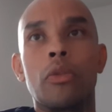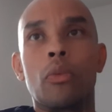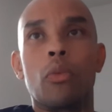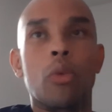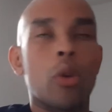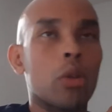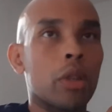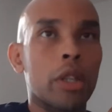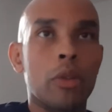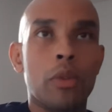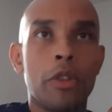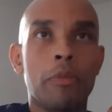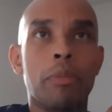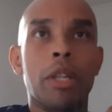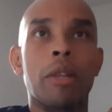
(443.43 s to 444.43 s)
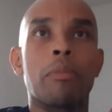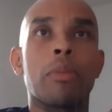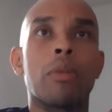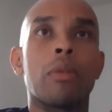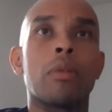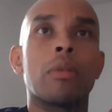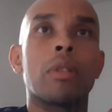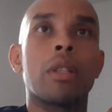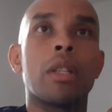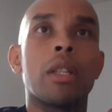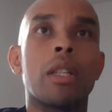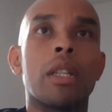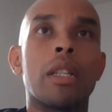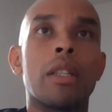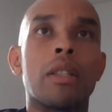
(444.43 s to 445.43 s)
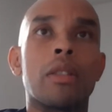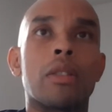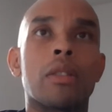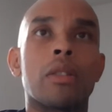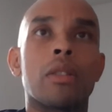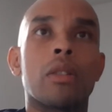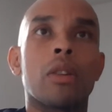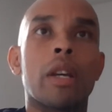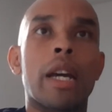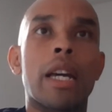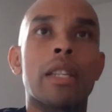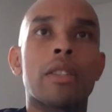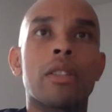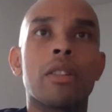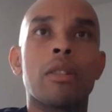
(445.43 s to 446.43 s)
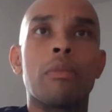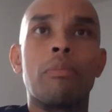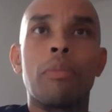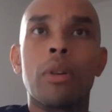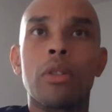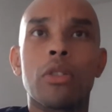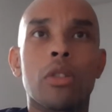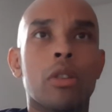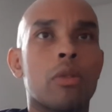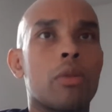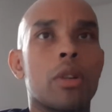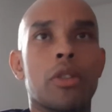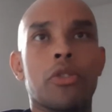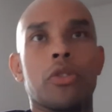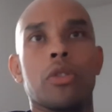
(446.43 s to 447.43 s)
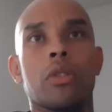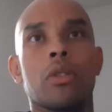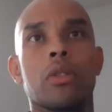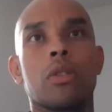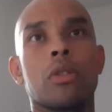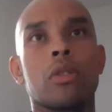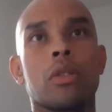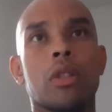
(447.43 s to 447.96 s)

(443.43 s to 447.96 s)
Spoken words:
rolling with people is asking a bunch of questions,